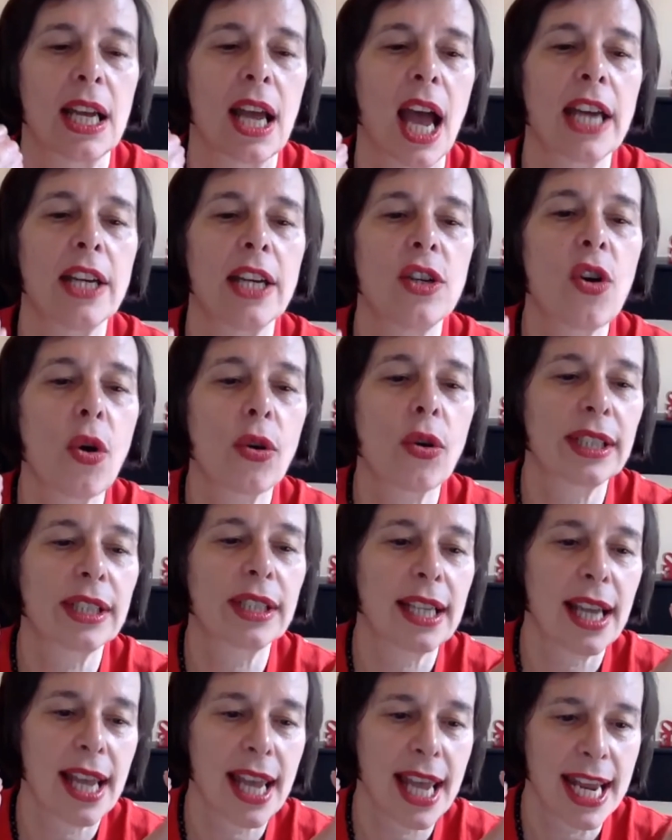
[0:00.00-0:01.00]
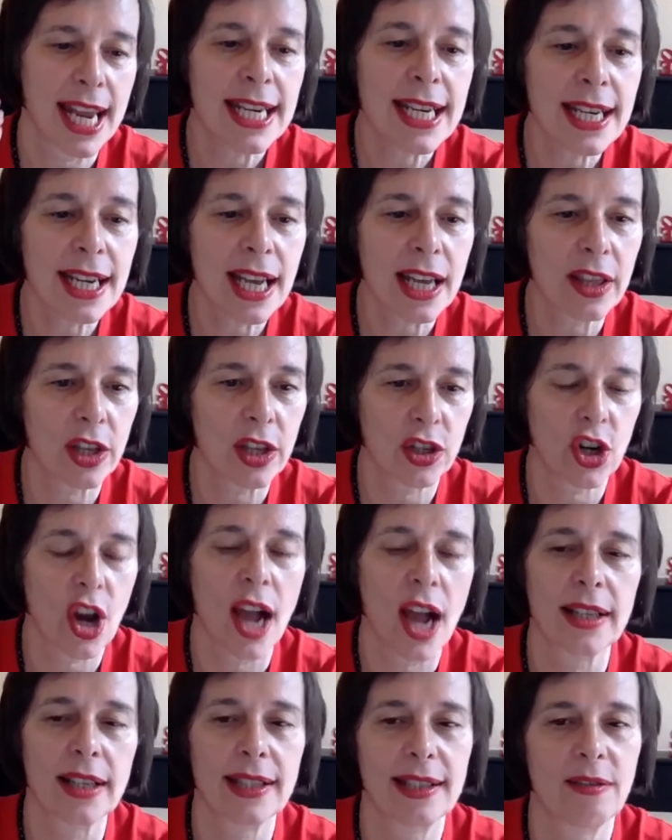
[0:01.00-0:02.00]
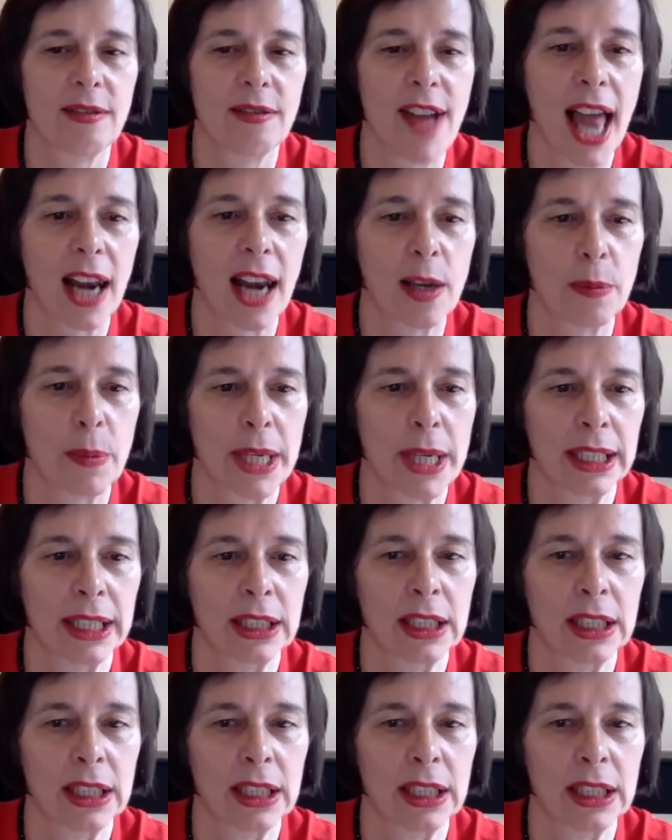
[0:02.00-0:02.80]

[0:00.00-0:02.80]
and not hinder the child's development.